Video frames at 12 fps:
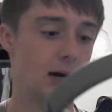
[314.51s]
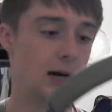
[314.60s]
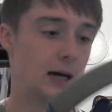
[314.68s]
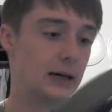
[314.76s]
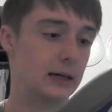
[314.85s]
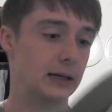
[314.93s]

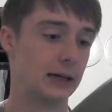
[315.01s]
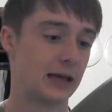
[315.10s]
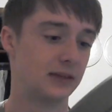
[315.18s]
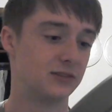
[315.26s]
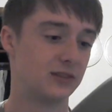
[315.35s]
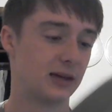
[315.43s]

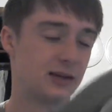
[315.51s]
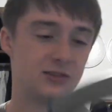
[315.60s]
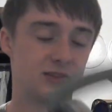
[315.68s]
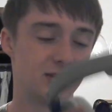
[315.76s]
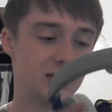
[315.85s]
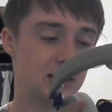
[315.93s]
headset.
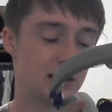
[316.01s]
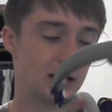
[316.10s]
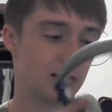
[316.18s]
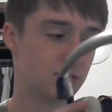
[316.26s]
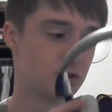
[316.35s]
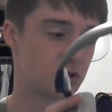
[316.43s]
It's
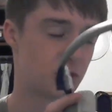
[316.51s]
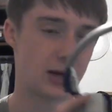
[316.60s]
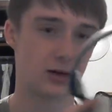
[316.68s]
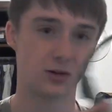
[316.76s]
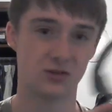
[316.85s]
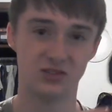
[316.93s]
the
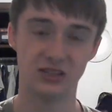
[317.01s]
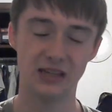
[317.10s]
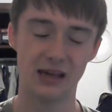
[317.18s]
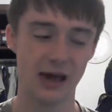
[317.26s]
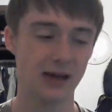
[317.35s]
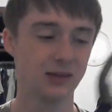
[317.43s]
Striker
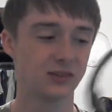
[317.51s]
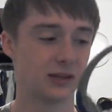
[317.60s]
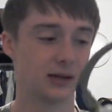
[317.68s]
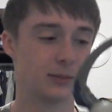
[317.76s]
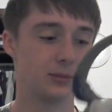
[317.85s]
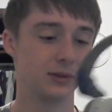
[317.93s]
ZX,
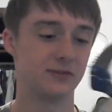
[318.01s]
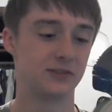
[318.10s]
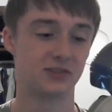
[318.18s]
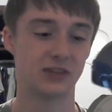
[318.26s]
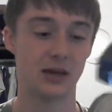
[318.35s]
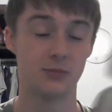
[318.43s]
and I believe it's
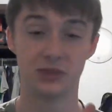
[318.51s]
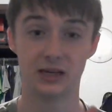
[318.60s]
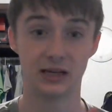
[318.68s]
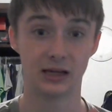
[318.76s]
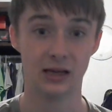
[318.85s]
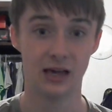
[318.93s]
the same
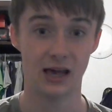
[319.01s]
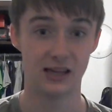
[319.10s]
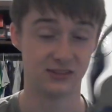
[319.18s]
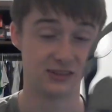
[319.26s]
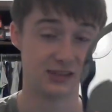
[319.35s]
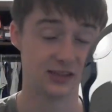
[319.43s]
thing
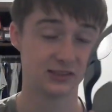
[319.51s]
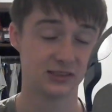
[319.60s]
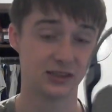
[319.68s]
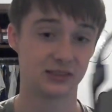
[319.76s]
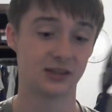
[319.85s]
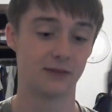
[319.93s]
as this,
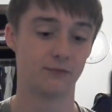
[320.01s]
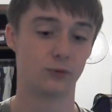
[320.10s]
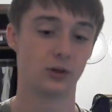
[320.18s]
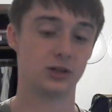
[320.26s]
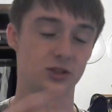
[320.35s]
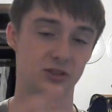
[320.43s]
except
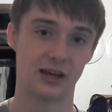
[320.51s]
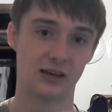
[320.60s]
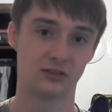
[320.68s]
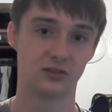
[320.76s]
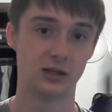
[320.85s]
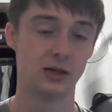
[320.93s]
for it just
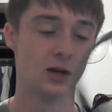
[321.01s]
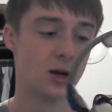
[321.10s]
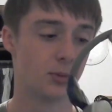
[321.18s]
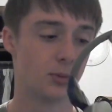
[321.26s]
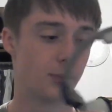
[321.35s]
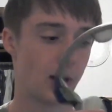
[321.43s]
has the
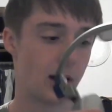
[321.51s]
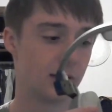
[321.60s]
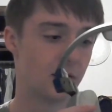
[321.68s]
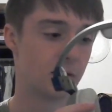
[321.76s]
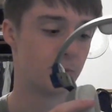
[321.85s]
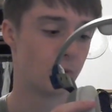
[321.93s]

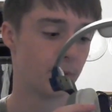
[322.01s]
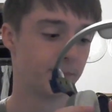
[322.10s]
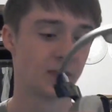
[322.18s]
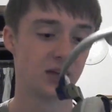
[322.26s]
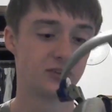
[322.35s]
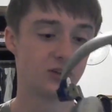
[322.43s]
proprietary port.
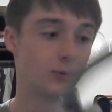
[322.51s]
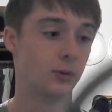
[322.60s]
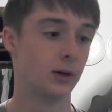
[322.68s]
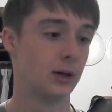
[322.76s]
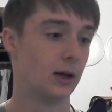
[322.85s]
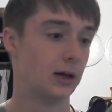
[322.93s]
So,
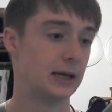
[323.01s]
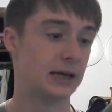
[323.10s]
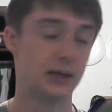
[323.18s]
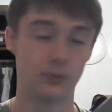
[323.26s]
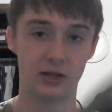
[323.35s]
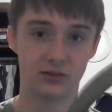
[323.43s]

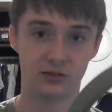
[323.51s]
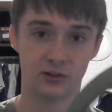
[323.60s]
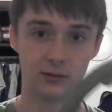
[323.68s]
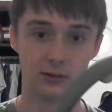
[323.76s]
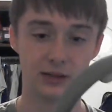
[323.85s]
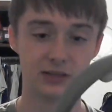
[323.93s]
anyways,
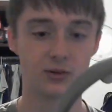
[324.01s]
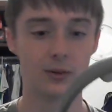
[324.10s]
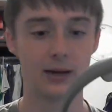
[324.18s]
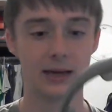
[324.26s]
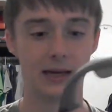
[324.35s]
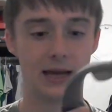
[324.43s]
let's go
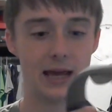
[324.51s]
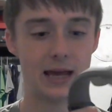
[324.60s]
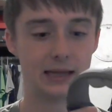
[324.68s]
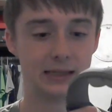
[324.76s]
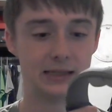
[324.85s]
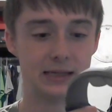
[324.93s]
ahead
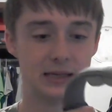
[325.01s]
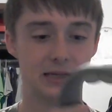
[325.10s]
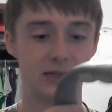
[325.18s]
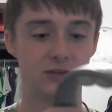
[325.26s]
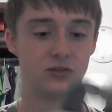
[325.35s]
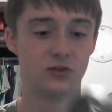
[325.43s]
and get
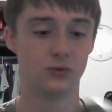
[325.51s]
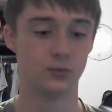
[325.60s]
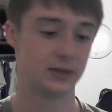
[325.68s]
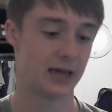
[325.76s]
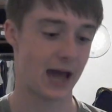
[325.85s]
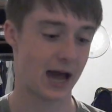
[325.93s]

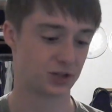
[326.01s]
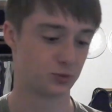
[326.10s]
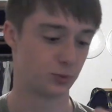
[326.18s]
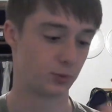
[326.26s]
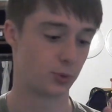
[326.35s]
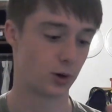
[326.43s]
into the
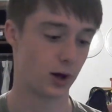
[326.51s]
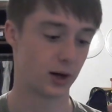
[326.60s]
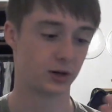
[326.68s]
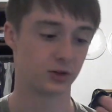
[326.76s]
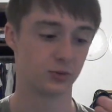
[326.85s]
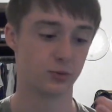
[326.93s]
actual
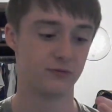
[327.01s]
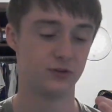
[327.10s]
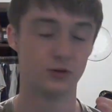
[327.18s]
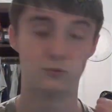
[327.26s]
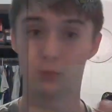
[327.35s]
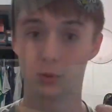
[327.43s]
product
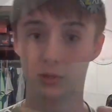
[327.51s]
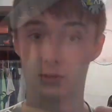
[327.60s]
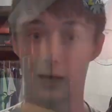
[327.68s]
review for you